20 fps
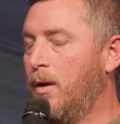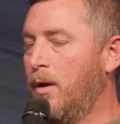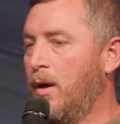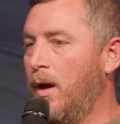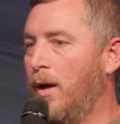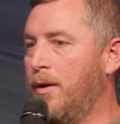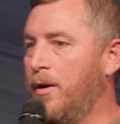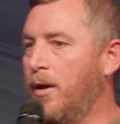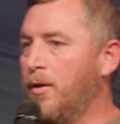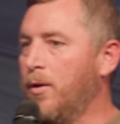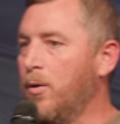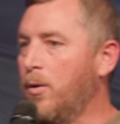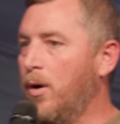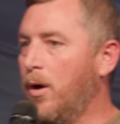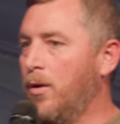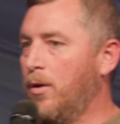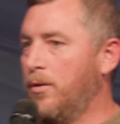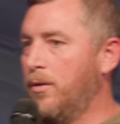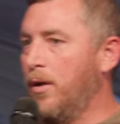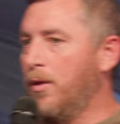Another,
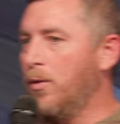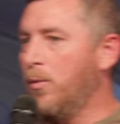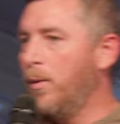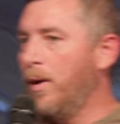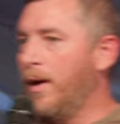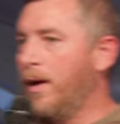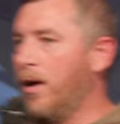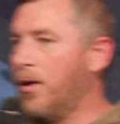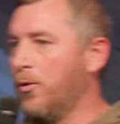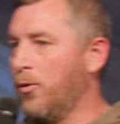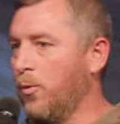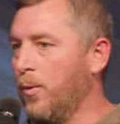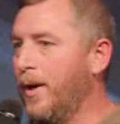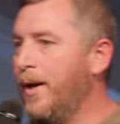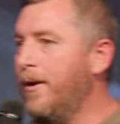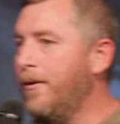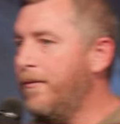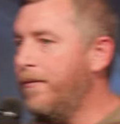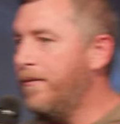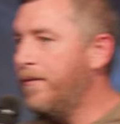another way, a
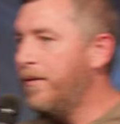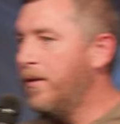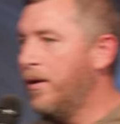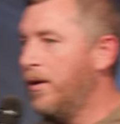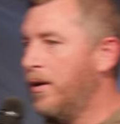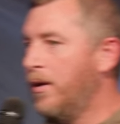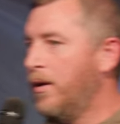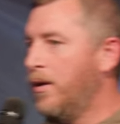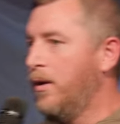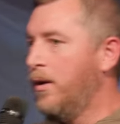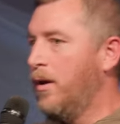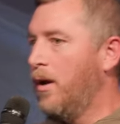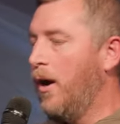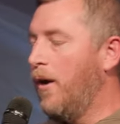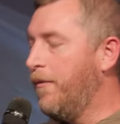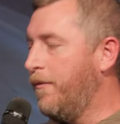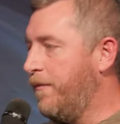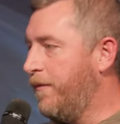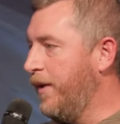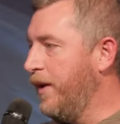rift,
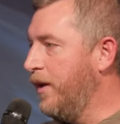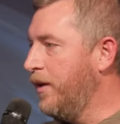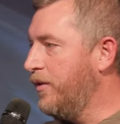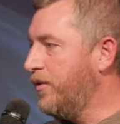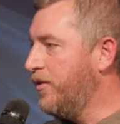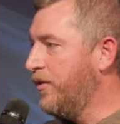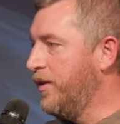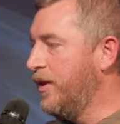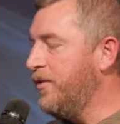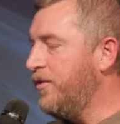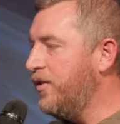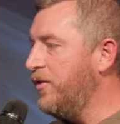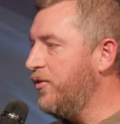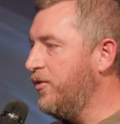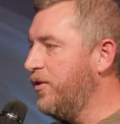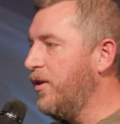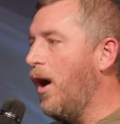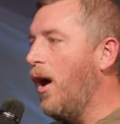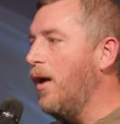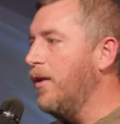offense, this is
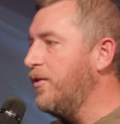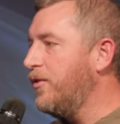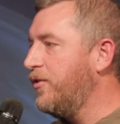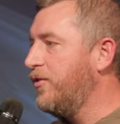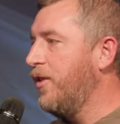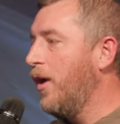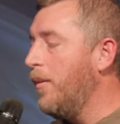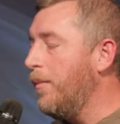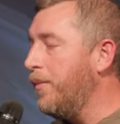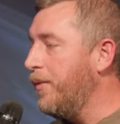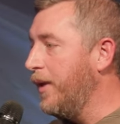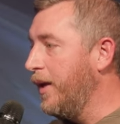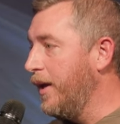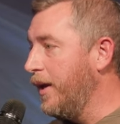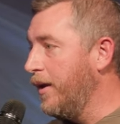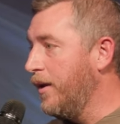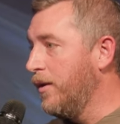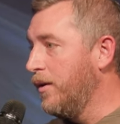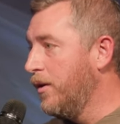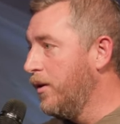not
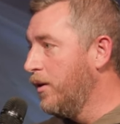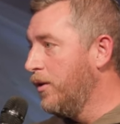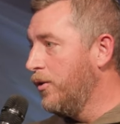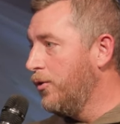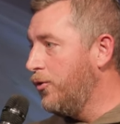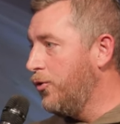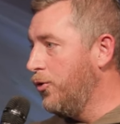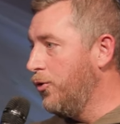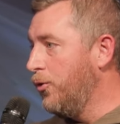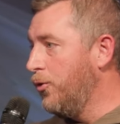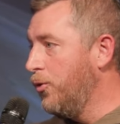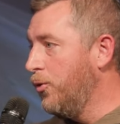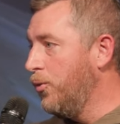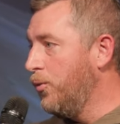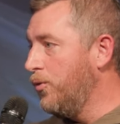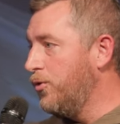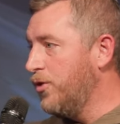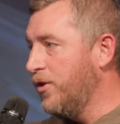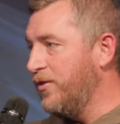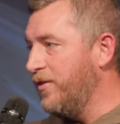something to
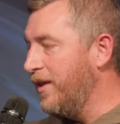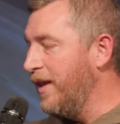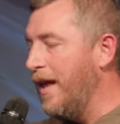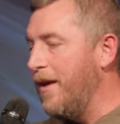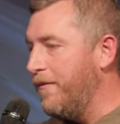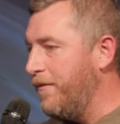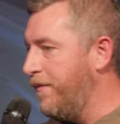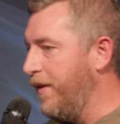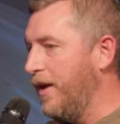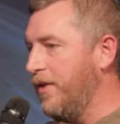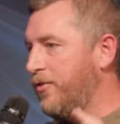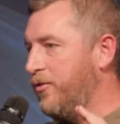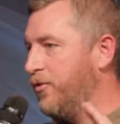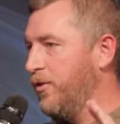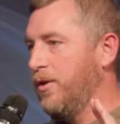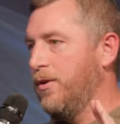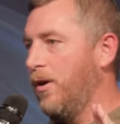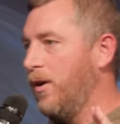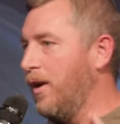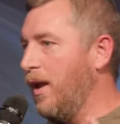just let fester
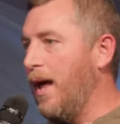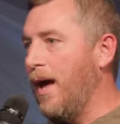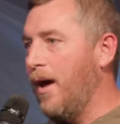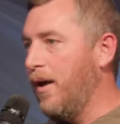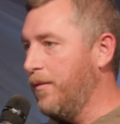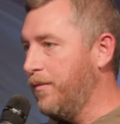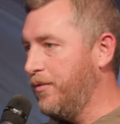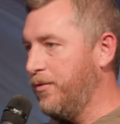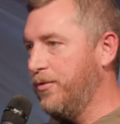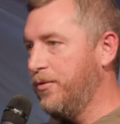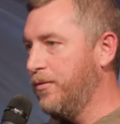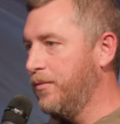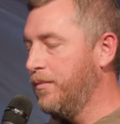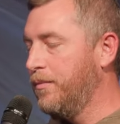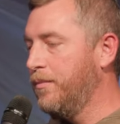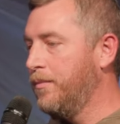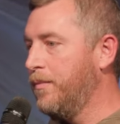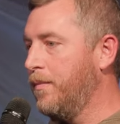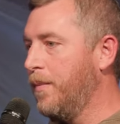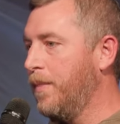in our lives.
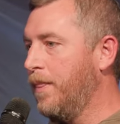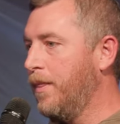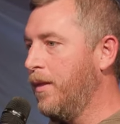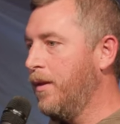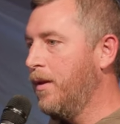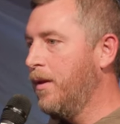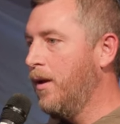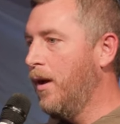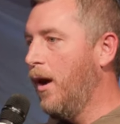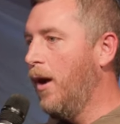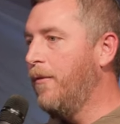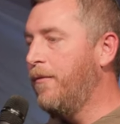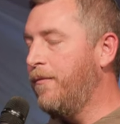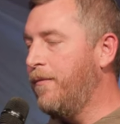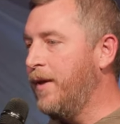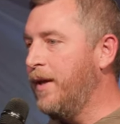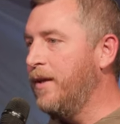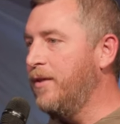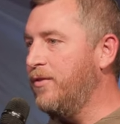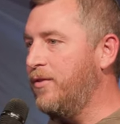
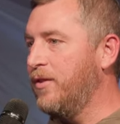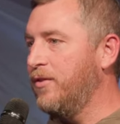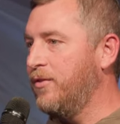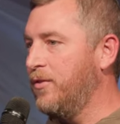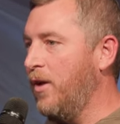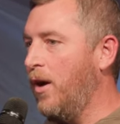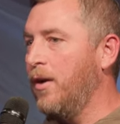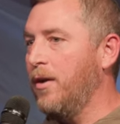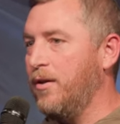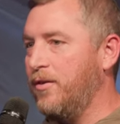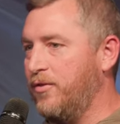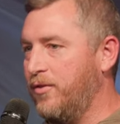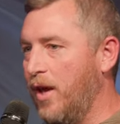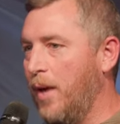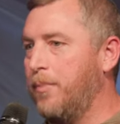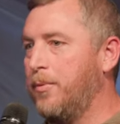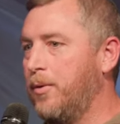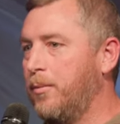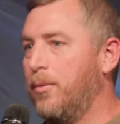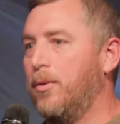Offense is not
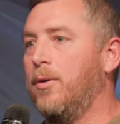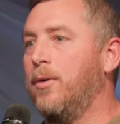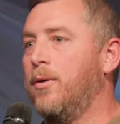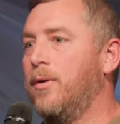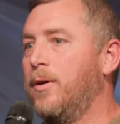acceptable.